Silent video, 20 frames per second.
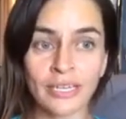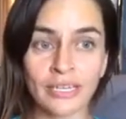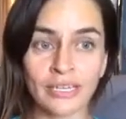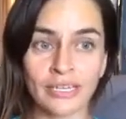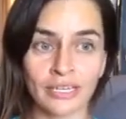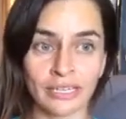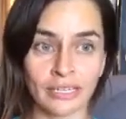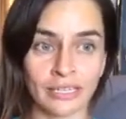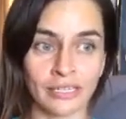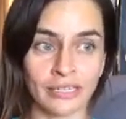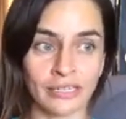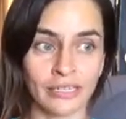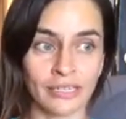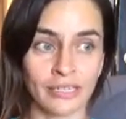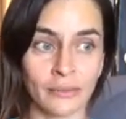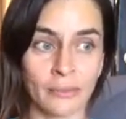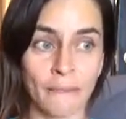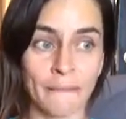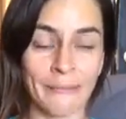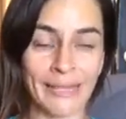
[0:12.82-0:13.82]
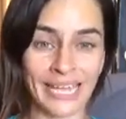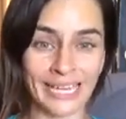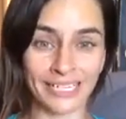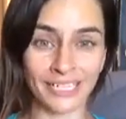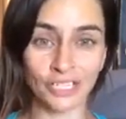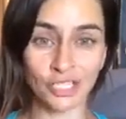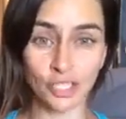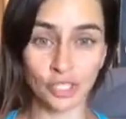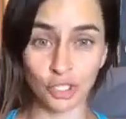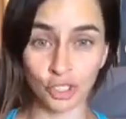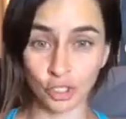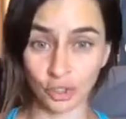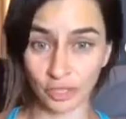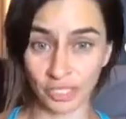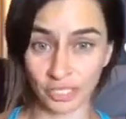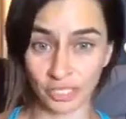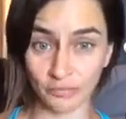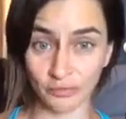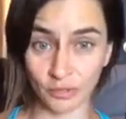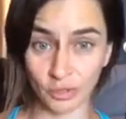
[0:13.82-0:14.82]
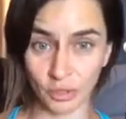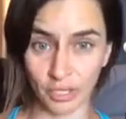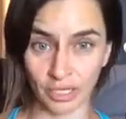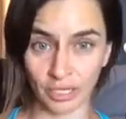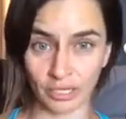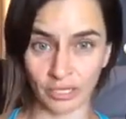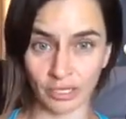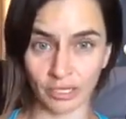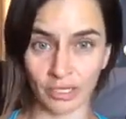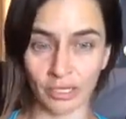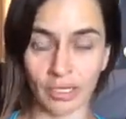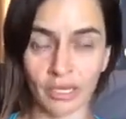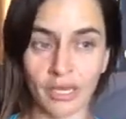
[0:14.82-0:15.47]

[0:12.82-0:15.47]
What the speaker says: can manage the stress of training